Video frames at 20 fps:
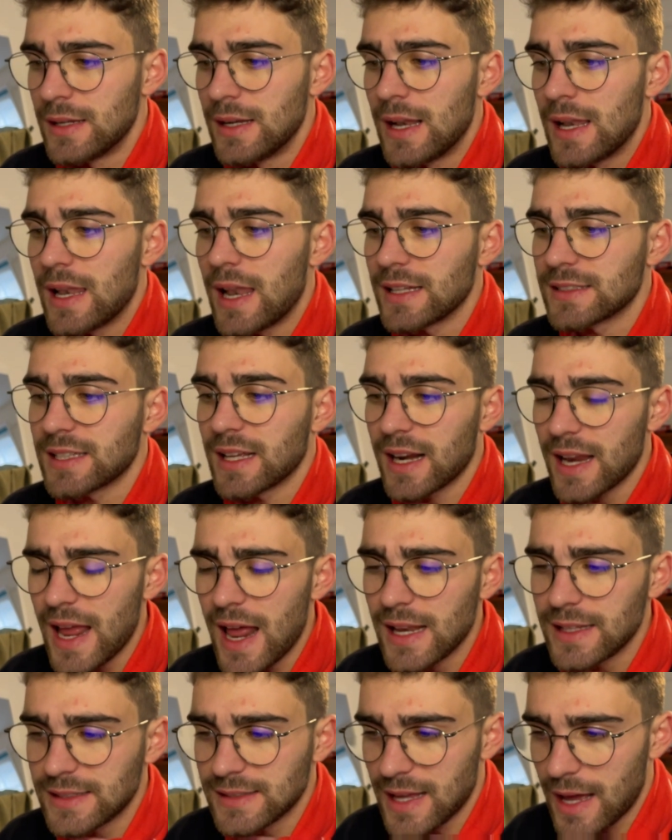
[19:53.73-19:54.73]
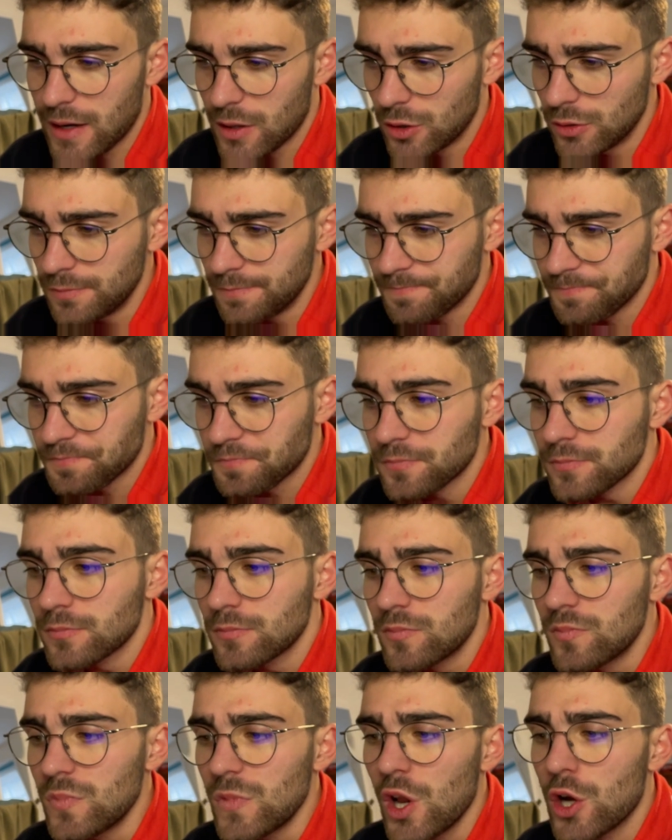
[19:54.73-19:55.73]
Las realizaron
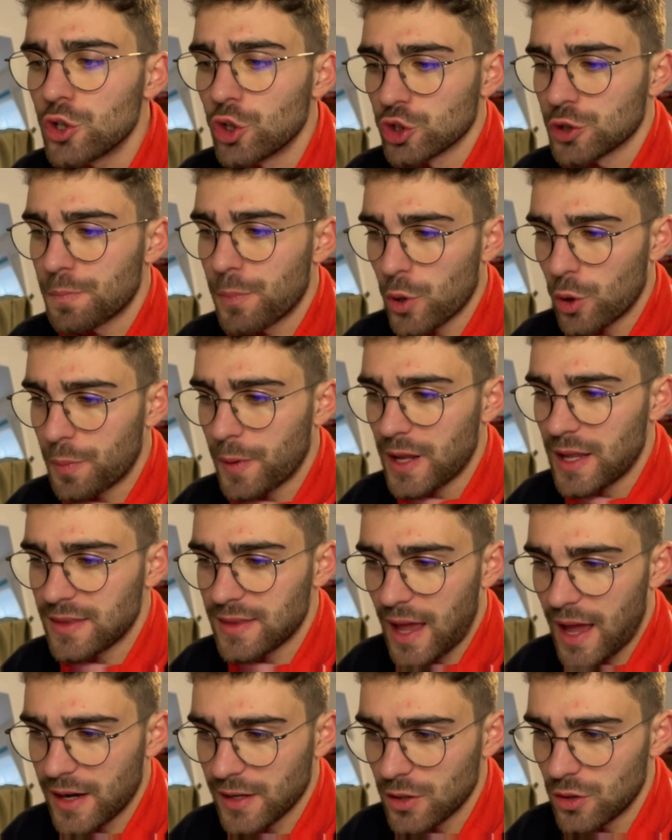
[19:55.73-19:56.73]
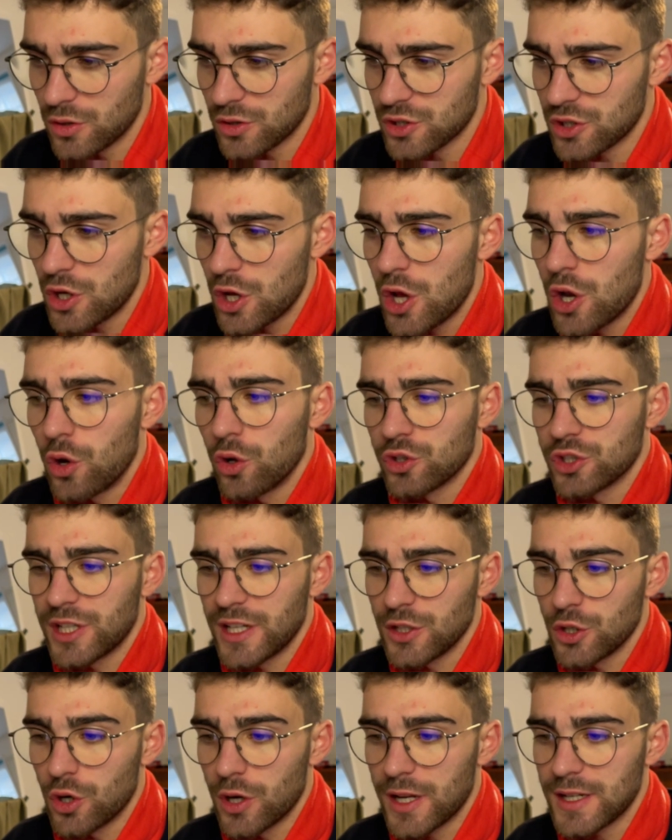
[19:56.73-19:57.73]
los propietarios los
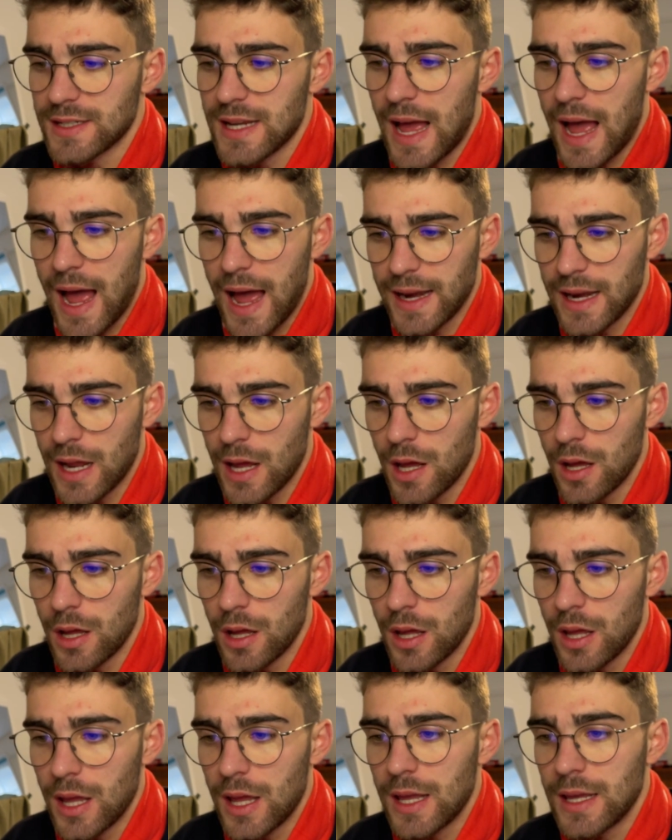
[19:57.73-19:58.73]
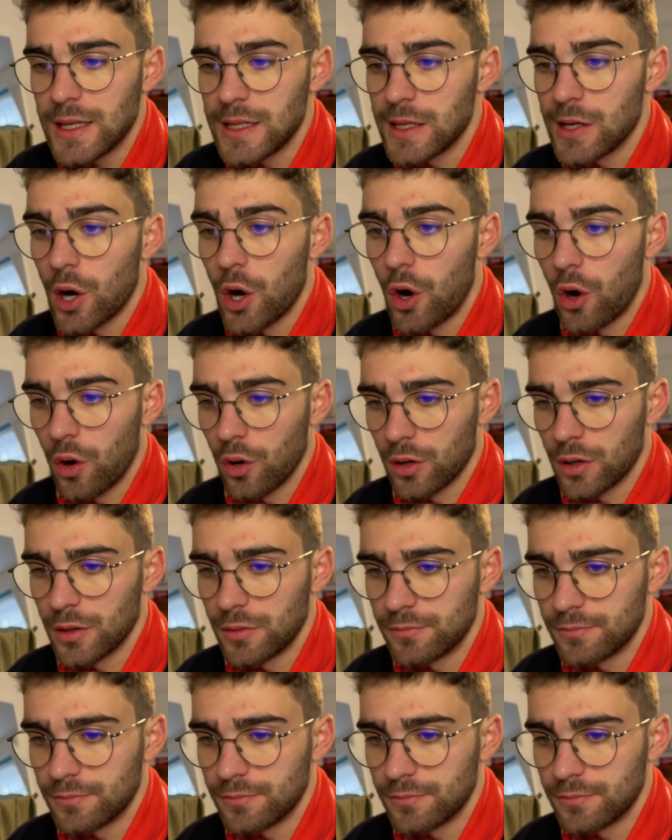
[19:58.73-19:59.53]
señores Hannah y Hogg.